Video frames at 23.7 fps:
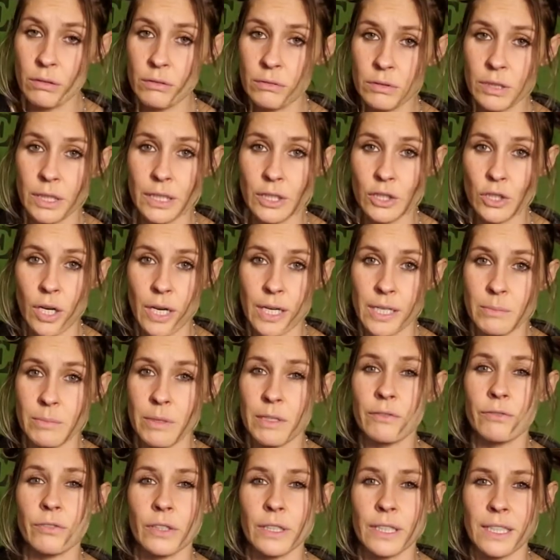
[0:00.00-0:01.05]
like trying to be
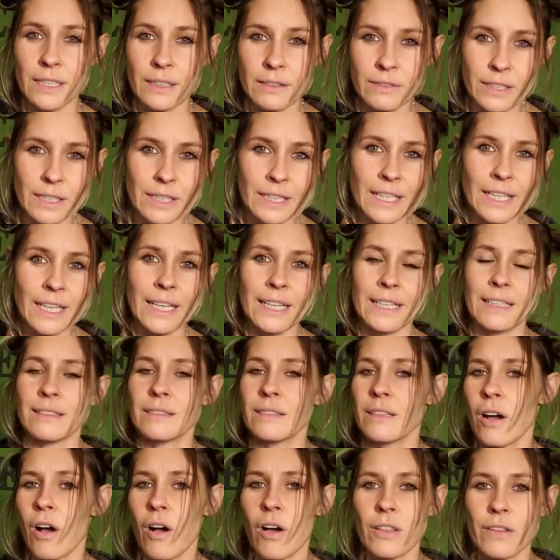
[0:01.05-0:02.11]
forgiving and
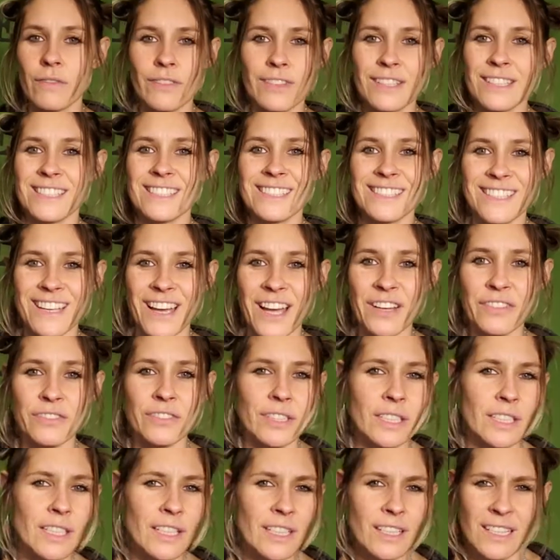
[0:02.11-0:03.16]
all of this stuff.
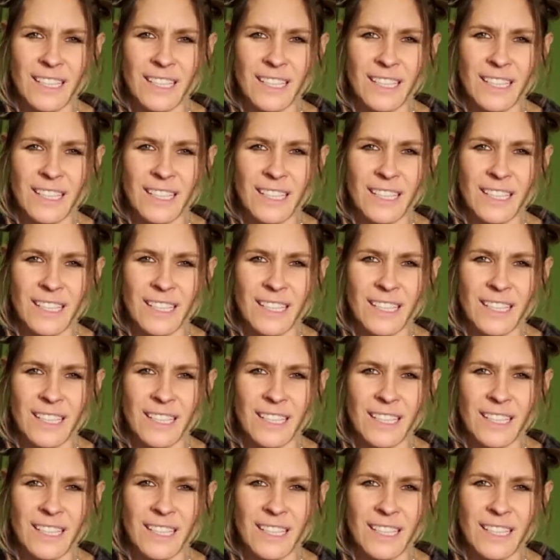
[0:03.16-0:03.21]
And